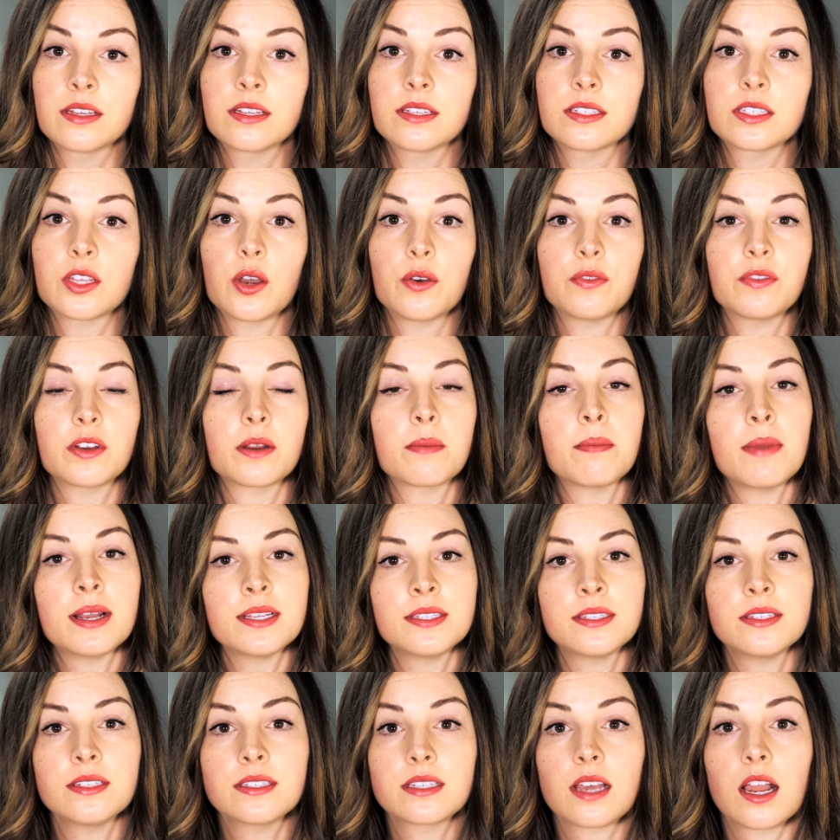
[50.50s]
So if your
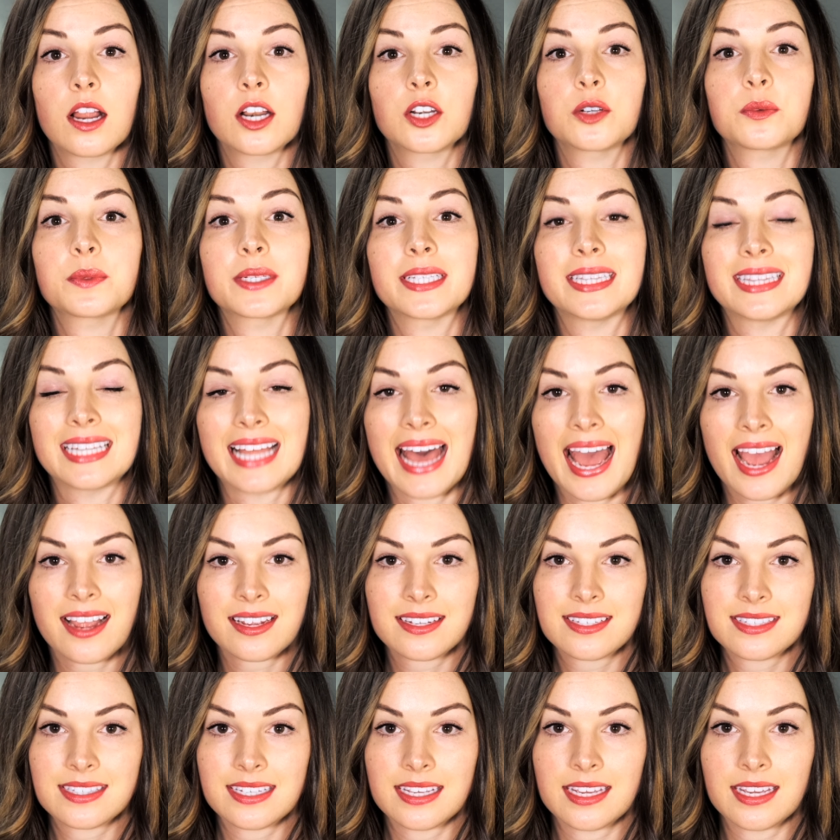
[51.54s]
muscles aren't
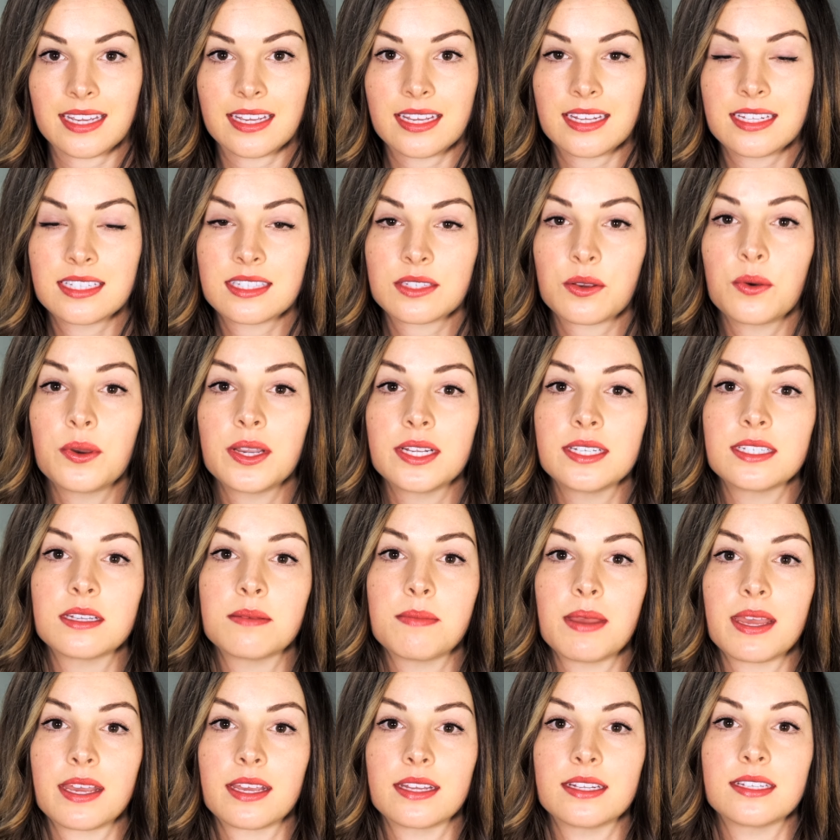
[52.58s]
relaxing, it's going to
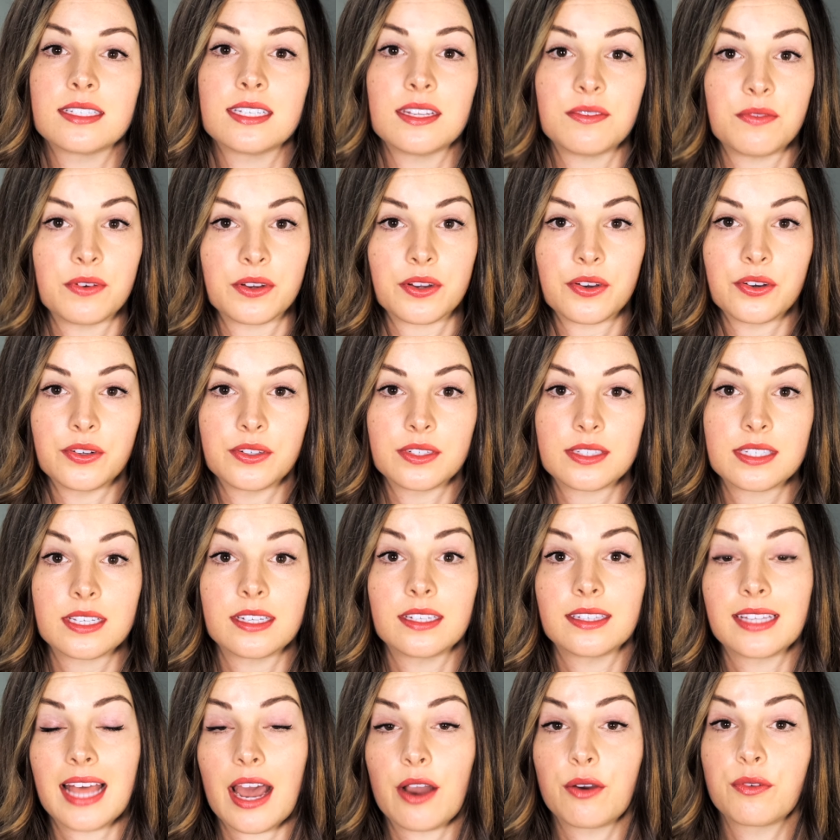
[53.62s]
make it difficult
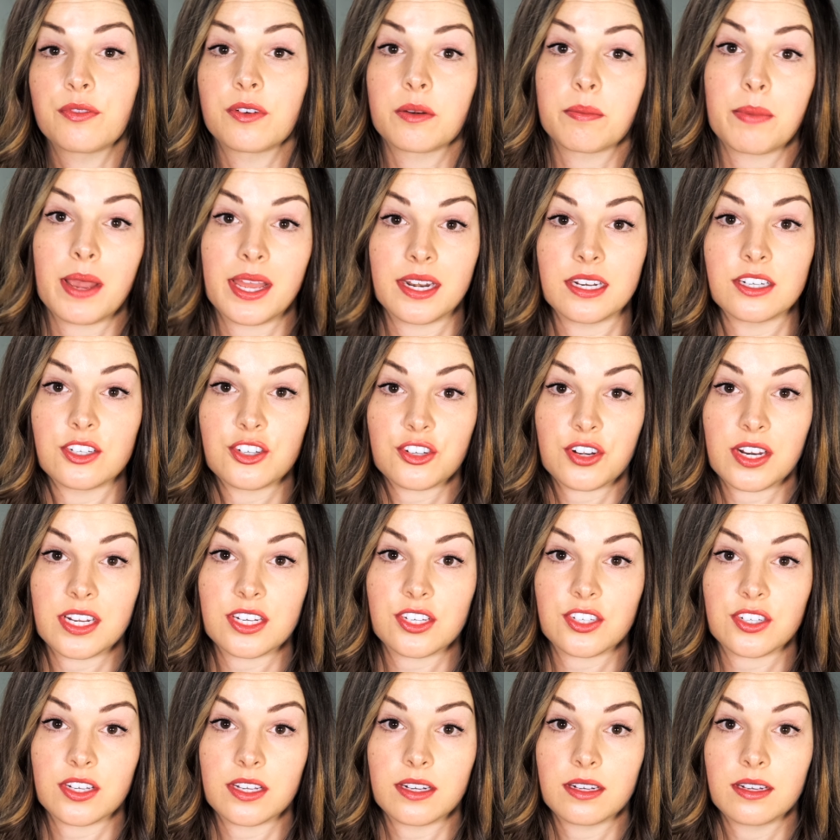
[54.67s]
to allow for
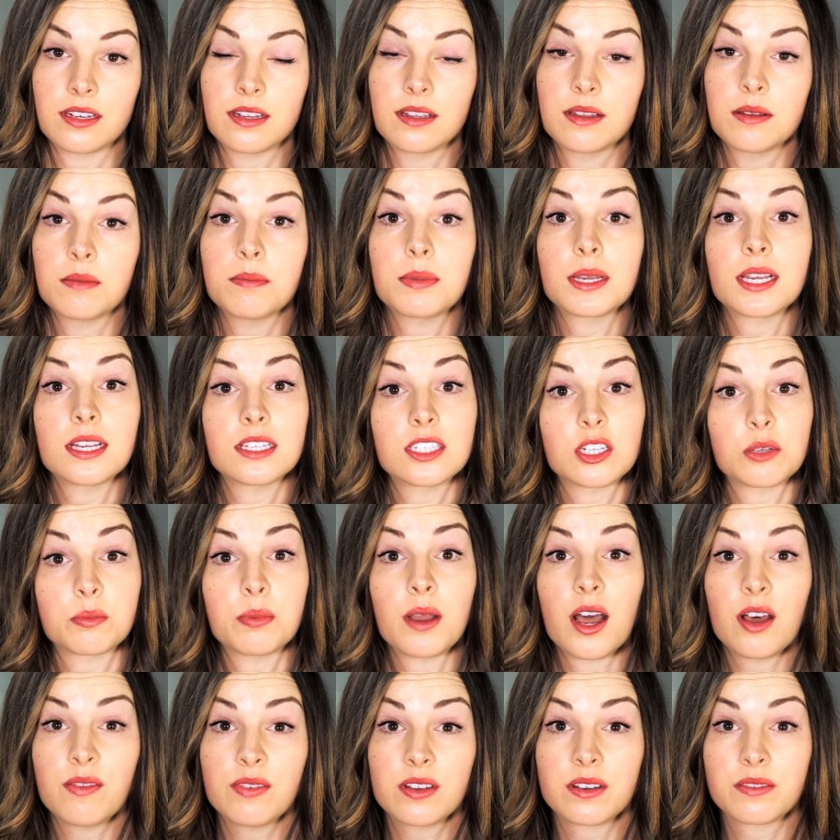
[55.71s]
penetration, because your
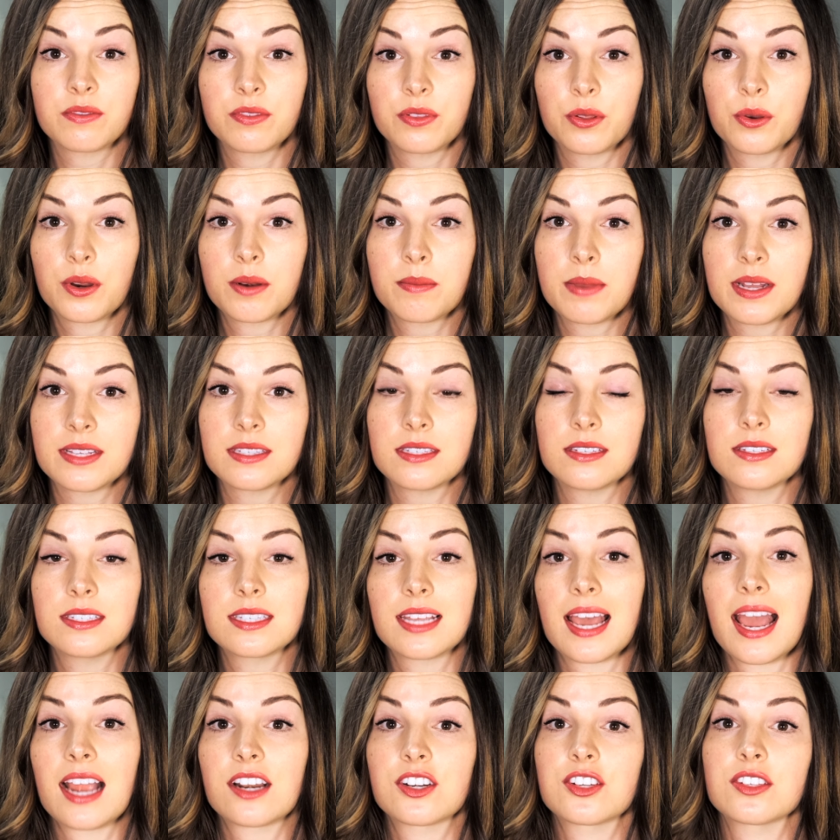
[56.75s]
pelvic floor
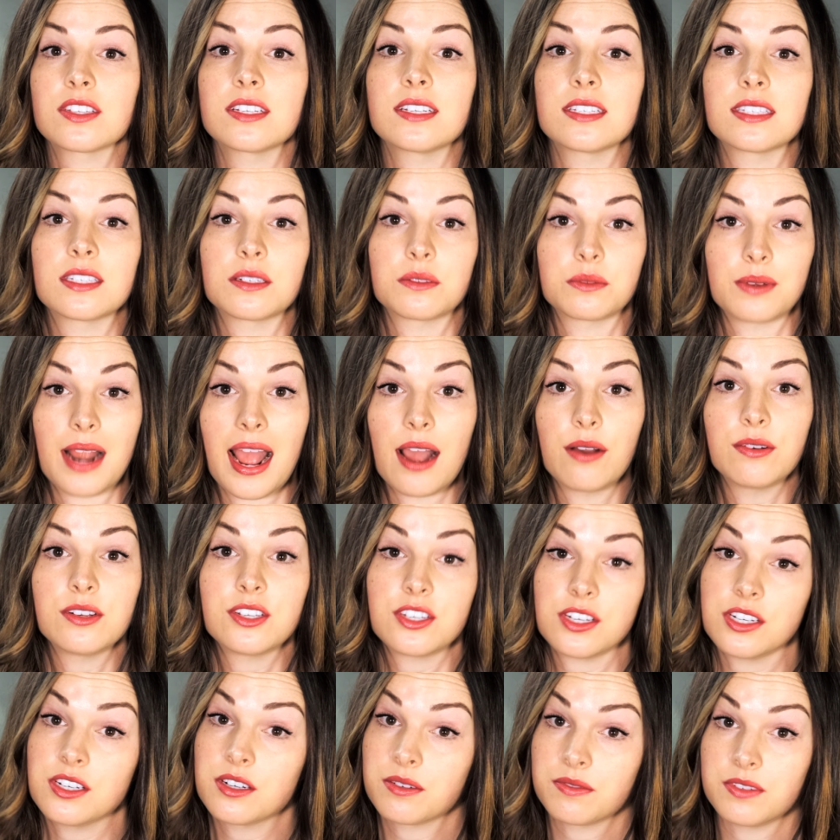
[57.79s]
muscles actually
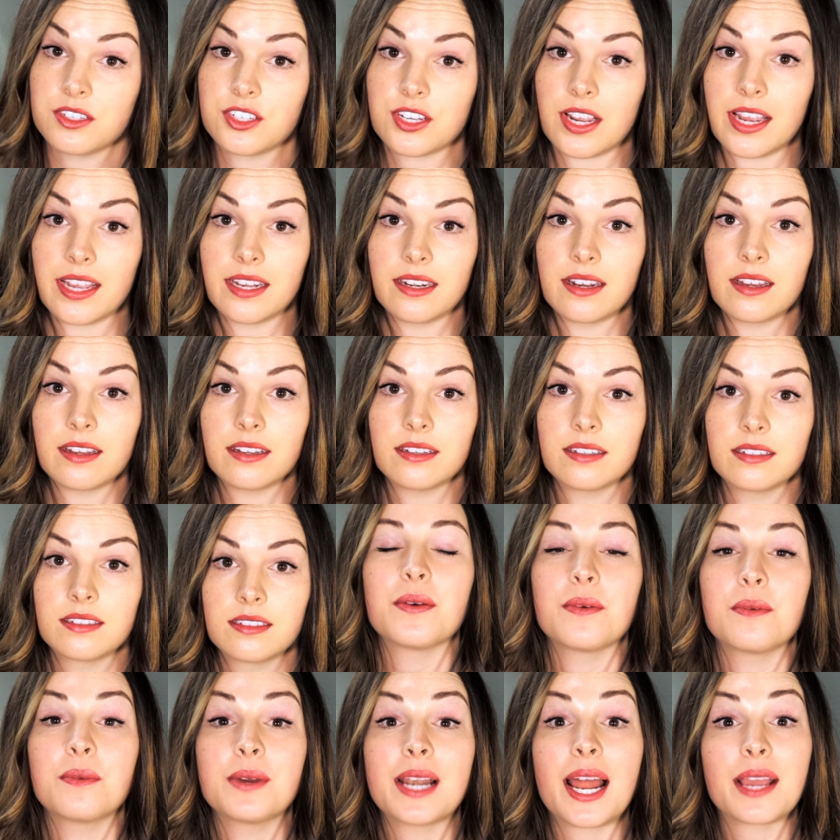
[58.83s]
surround your vagina.
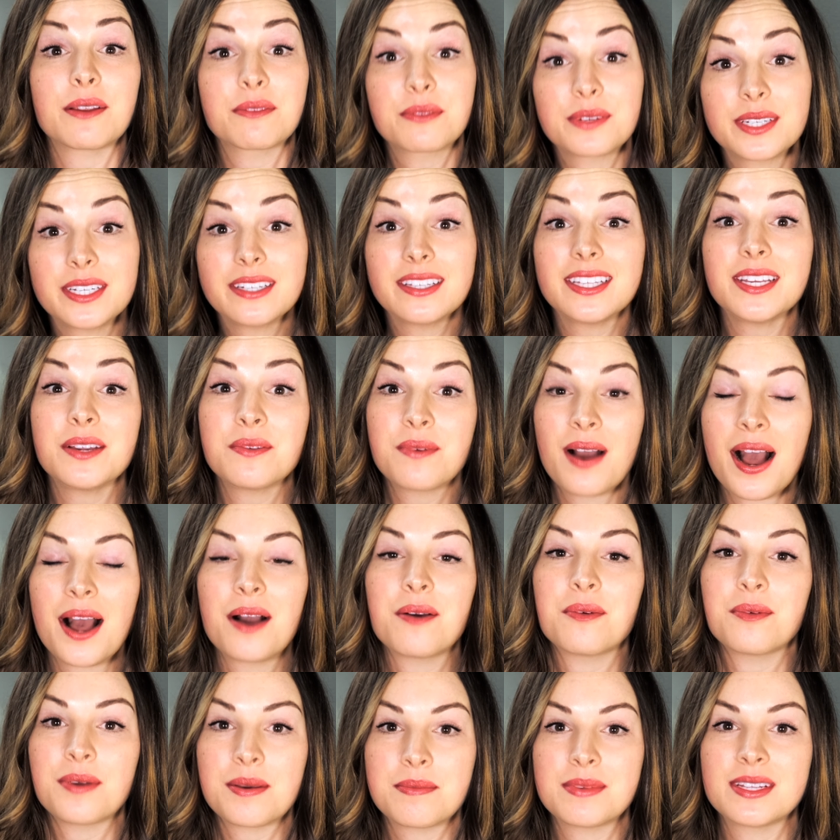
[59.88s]
What I really
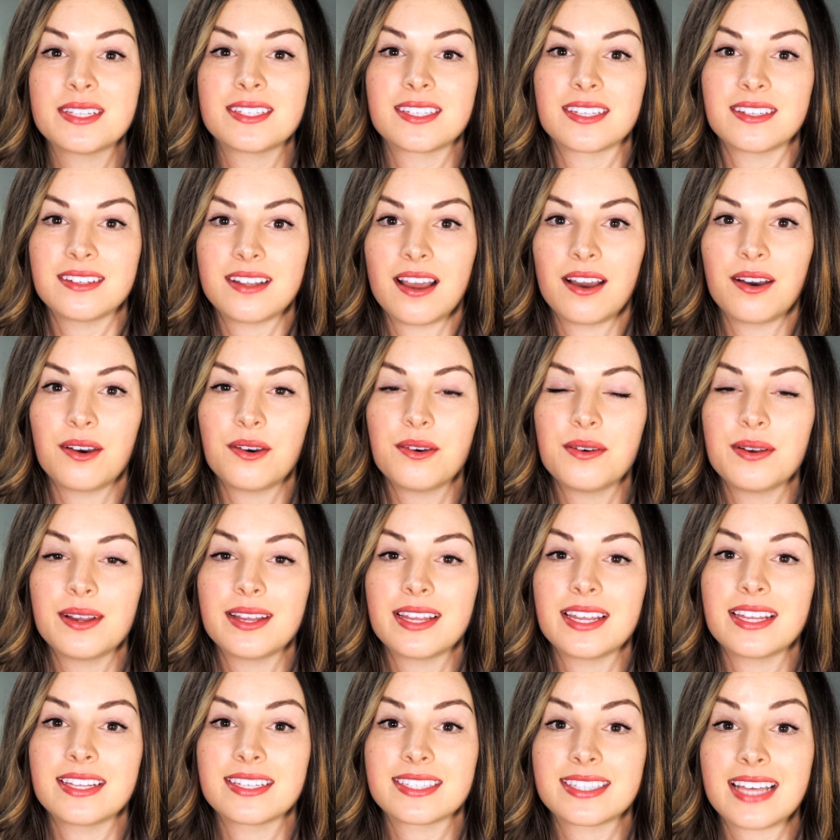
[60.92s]
want women to know
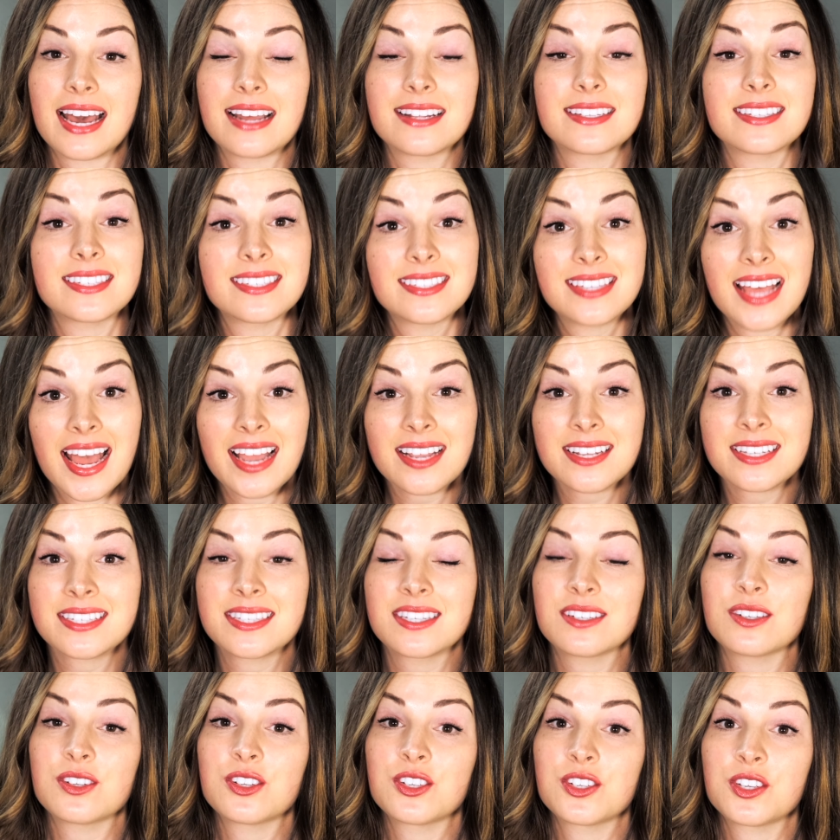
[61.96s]
is that
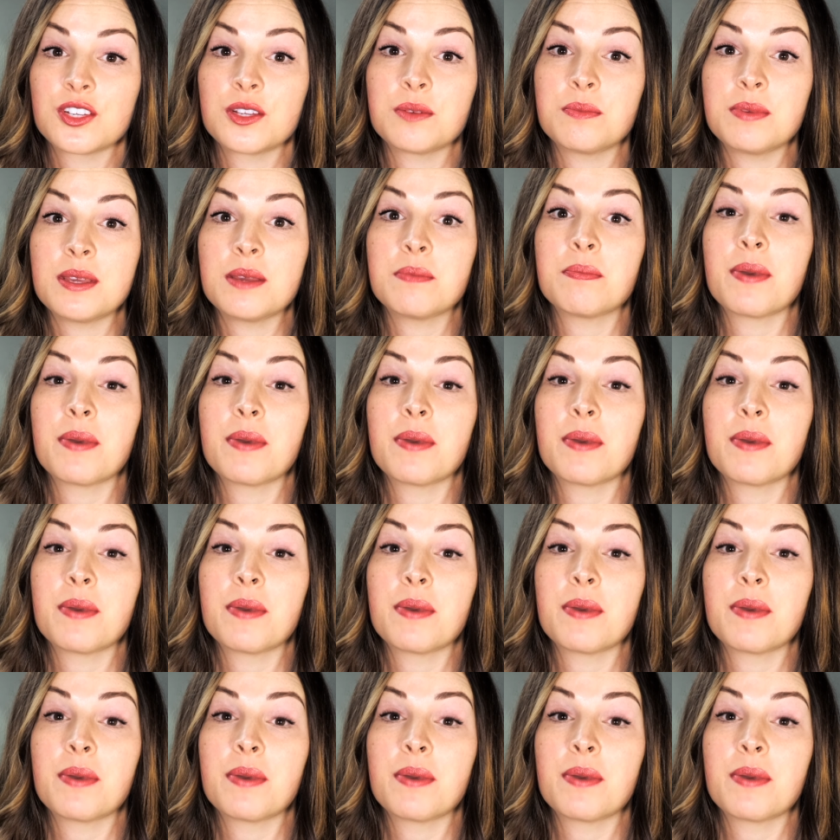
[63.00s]
sex should be